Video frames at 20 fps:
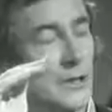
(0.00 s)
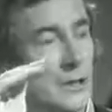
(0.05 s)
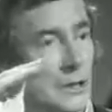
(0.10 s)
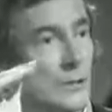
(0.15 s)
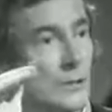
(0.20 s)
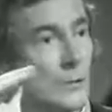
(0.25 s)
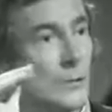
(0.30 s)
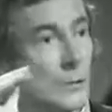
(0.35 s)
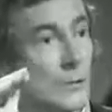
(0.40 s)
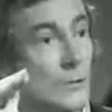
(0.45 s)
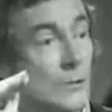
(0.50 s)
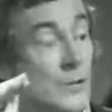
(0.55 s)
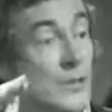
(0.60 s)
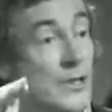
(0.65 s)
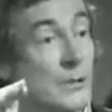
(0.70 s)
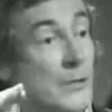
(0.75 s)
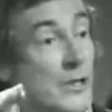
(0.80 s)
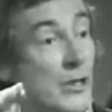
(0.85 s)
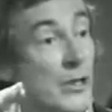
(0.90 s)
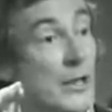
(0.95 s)
was
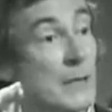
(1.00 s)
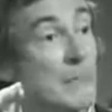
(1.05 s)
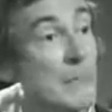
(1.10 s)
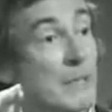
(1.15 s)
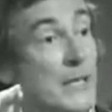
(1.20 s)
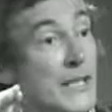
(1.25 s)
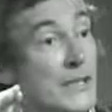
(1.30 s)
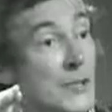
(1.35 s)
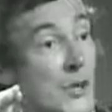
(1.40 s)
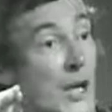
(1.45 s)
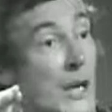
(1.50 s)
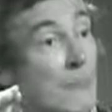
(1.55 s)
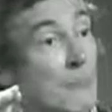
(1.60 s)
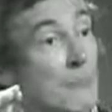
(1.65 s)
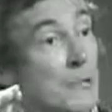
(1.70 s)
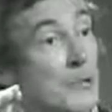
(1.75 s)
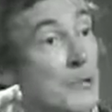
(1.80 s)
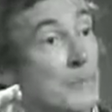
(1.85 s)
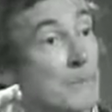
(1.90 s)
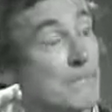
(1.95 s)
to be an
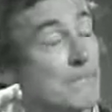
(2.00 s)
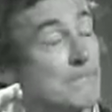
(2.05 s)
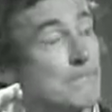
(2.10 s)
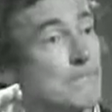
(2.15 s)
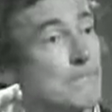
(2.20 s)
Olympic champion?